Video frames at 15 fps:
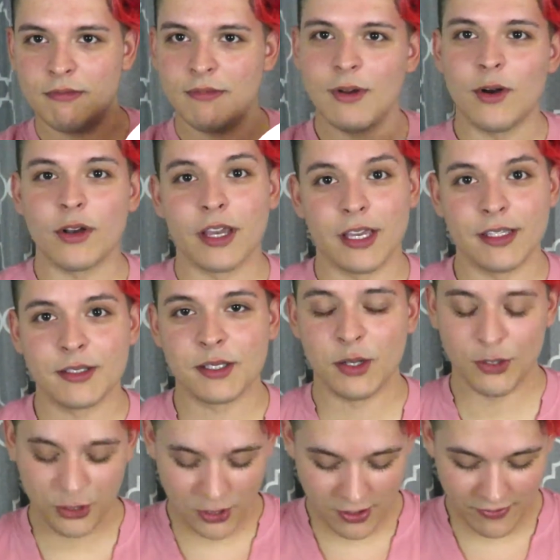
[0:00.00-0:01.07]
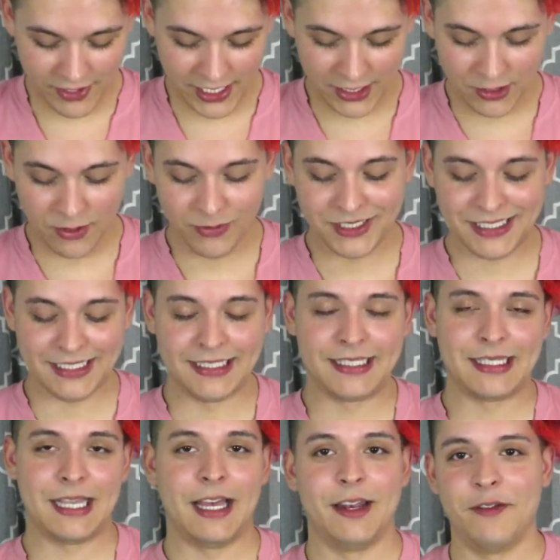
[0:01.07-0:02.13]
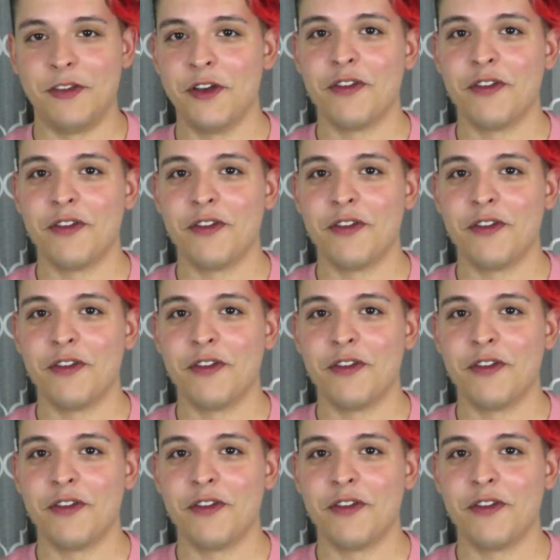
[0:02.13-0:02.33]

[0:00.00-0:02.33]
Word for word: Okay, so you already know what's inside of the